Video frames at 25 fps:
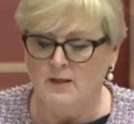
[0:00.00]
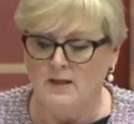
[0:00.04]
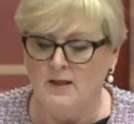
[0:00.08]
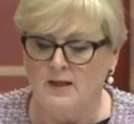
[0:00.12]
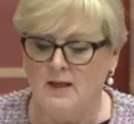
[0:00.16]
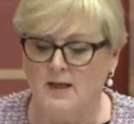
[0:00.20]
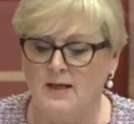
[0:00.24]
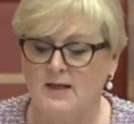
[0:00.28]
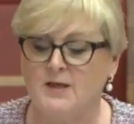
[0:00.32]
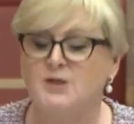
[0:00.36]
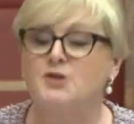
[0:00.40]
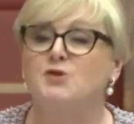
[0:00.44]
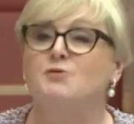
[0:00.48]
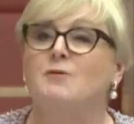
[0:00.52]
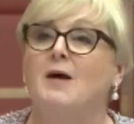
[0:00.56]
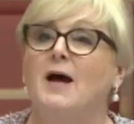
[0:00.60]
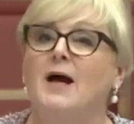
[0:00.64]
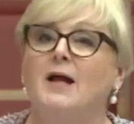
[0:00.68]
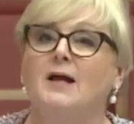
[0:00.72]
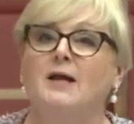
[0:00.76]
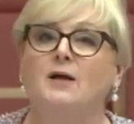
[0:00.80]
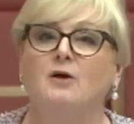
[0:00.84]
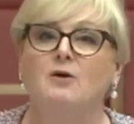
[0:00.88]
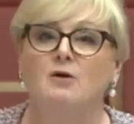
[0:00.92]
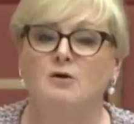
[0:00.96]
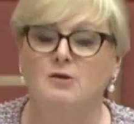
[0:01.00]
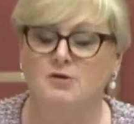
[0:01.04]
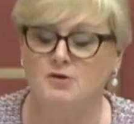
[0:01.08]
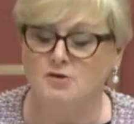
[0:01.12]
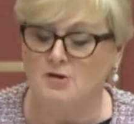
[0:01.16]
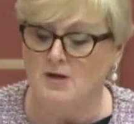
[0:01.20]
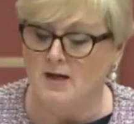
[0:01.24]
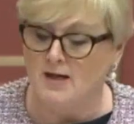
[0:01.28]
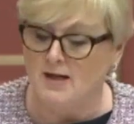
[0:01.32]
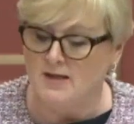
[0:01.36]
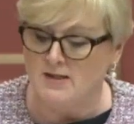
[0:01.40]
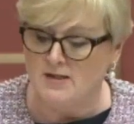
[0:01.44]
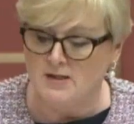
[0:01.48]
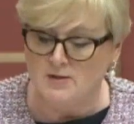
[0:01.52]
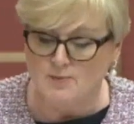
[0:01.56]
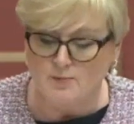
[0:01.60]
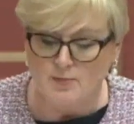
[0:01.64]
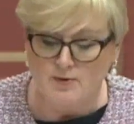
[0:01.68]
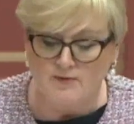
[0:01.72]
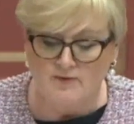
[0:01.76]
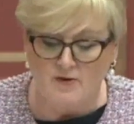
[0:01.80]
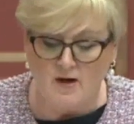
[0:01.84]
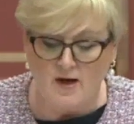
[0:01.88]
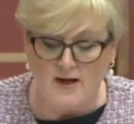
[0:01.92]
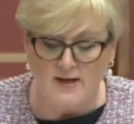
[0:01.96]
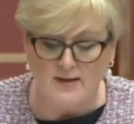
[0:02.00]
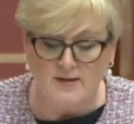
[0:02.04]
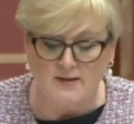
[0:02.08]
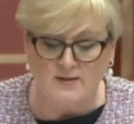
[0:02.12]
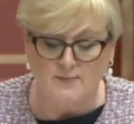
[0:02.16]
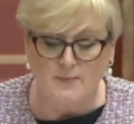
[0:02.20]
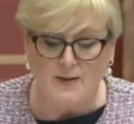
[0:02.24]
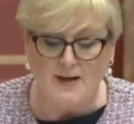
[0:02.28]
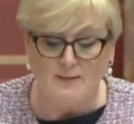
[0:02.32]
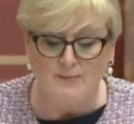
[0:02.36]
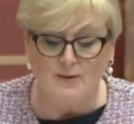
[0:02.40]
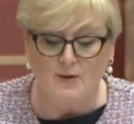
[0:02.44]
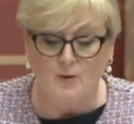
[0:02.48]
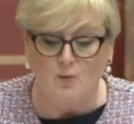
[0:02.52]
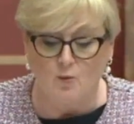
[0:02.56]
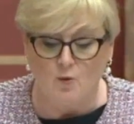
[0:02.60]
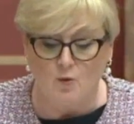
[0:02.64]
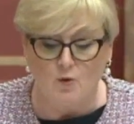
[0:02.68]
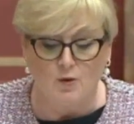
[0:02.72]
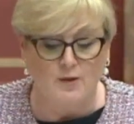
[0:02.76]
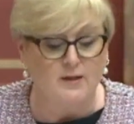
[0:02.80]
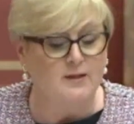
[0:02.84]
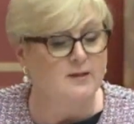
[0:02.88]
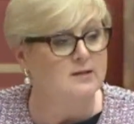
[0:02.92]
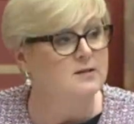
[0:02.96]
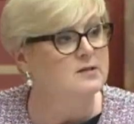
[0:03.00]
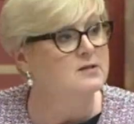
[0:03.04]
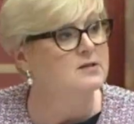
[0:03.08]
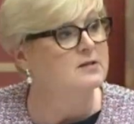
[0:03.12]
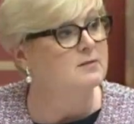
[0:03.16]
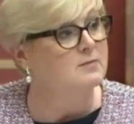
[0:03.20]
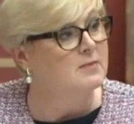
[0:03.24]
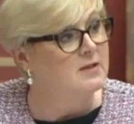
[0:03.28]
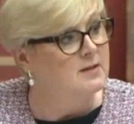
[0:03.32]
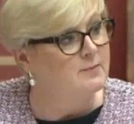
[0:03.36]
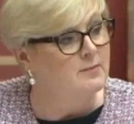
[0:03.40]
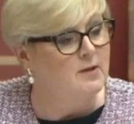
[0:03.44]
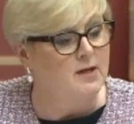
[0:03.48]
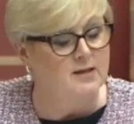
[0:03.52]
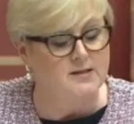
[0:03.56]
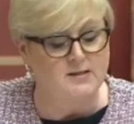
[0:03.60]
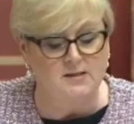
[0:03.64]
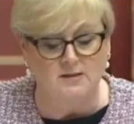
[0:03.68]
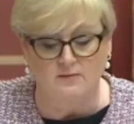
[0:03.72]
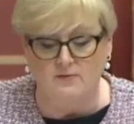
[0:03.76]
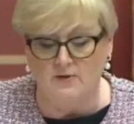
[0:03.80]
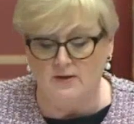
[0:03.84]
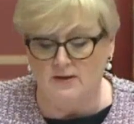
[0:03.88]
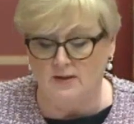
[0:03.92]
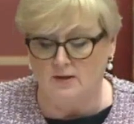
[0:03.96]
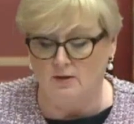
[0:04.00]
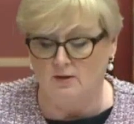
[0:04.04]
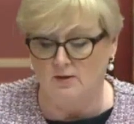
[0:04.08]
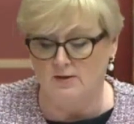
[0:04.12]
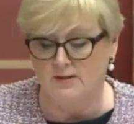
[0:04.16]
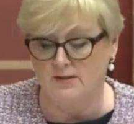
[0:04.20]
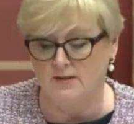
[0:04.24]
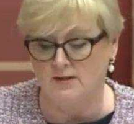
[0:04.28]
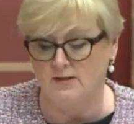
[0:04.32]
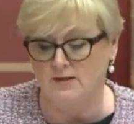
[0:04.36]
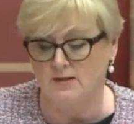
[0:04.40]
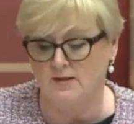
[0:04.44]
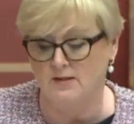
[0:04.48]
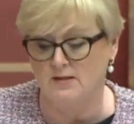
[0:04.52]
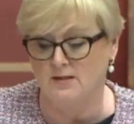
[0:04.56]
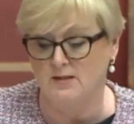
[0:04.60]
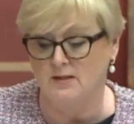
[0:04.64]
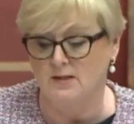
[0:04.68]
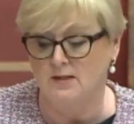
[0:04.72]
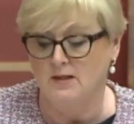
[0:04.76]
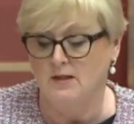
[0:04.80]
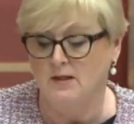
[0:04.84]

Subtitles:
Israel, in contrast, provided public warnings to minimise civilian losses.